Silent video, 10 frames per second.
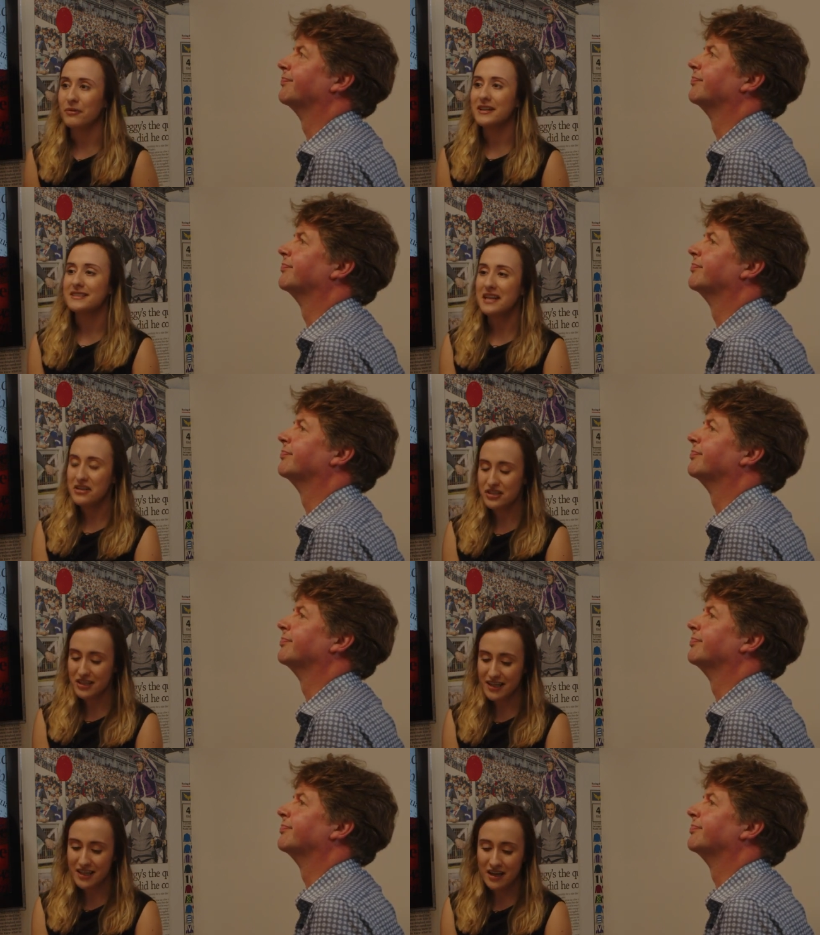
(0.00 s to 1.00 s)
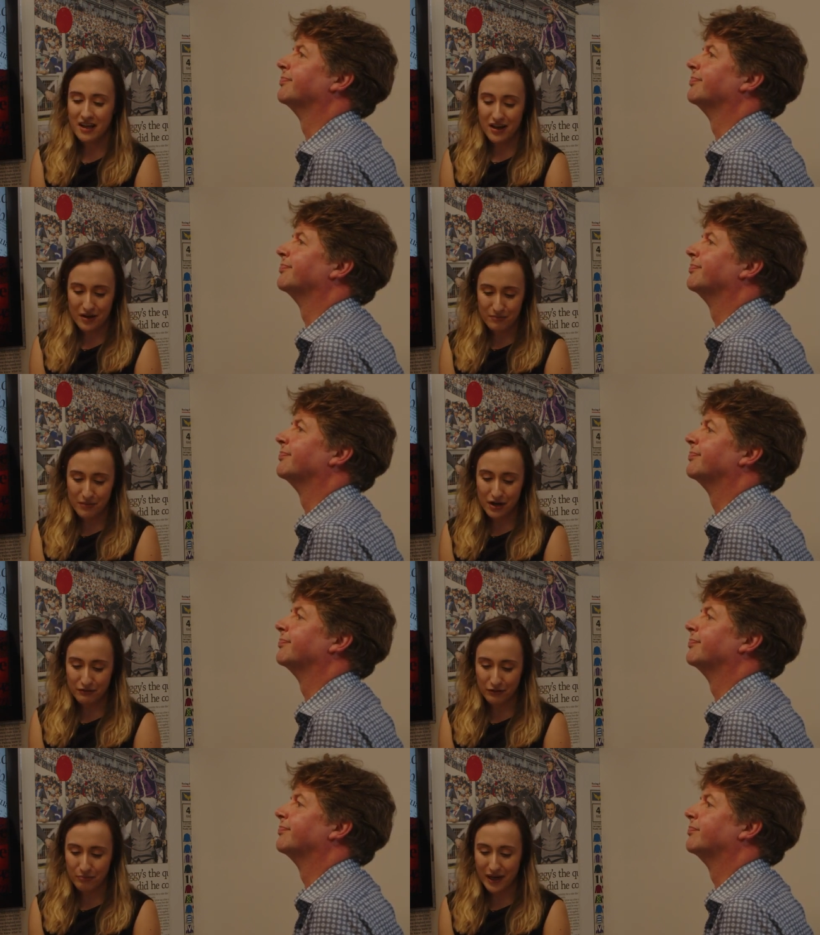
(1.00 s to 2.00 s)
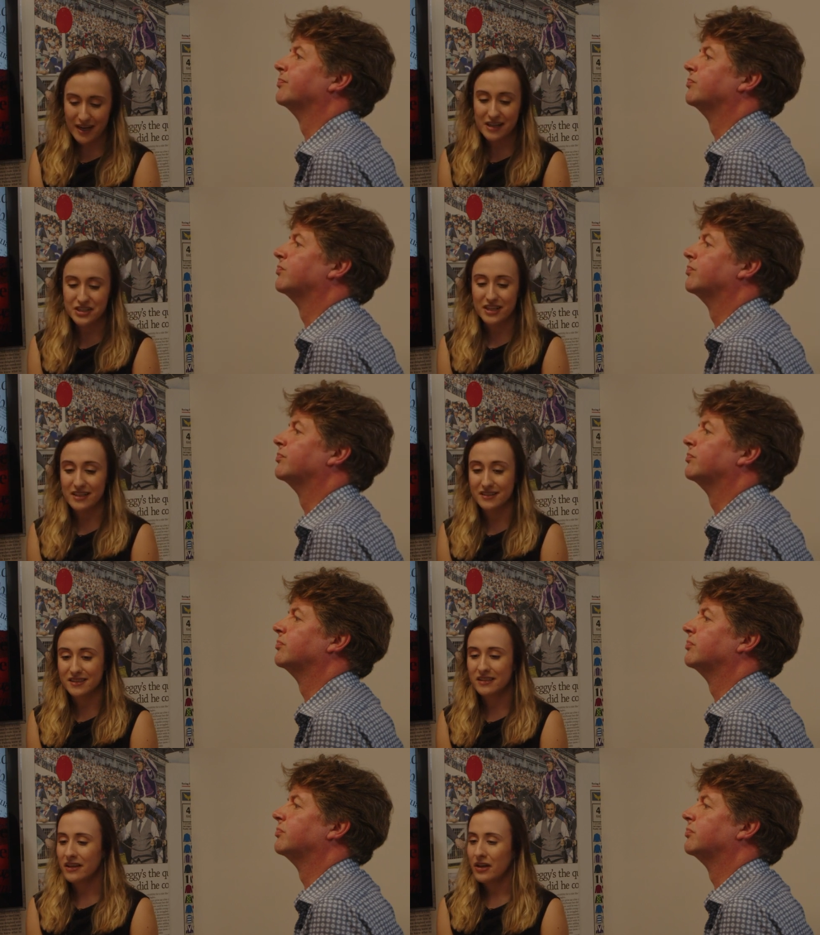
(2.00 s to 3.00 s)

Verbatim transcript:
Speaker 1: But essentially, um, my front page is